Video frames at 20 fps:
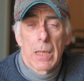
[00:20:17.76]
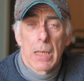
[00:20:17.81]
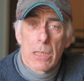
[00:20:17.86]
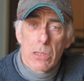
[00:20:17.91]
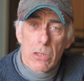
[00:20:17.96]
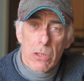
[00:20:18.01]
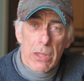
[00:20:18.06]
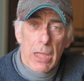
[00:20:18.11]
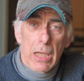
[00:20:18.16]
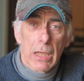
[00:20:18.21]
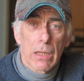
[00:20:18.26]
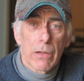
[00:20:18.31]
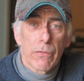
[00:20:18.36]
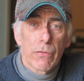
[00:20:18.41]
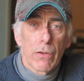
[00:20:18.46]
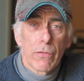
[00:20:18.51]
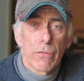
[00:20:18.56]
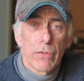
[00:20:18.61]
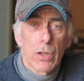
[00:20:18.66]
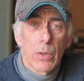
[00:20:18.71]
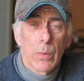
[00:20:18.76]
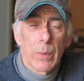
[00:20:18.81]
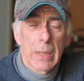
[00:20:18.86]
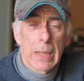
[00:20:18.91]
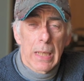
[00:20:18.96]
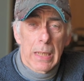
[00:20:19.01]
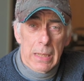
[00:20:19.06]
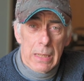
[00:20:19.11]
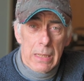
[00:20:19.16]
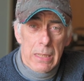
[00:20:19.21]
So thank you for viewing
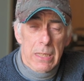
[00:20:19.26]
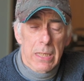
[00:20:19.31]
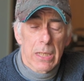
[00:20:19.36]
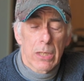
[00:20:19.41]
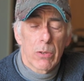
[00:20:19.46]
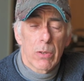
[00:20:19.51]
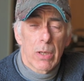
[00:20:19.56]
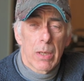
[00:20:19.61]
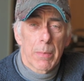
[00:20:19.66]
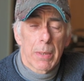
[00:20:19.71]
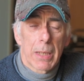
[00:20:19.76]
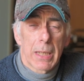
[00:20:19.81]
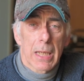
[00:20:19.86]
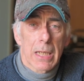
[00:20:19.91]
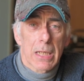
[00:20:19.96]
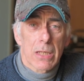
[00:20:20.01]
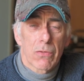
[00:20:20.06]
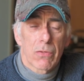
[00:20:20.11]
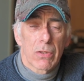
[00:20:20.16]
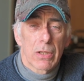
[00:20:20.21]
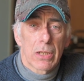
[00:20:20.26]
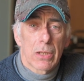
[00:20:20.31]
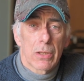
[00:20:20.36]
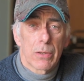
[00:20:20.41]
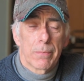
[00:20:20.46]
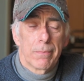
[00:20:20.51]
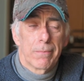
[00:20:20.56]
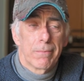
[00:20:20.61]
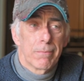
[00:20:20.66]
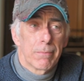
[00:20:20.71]
and I'll see you in my next
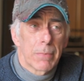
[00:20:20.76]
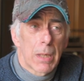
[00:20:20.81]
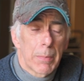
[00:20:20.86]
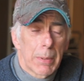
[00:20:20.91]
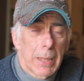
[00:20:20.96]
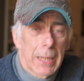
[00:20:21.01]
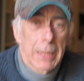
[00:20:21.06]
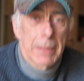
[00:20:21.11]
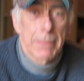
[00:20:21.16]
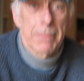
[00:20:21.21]
video. Bye-bye.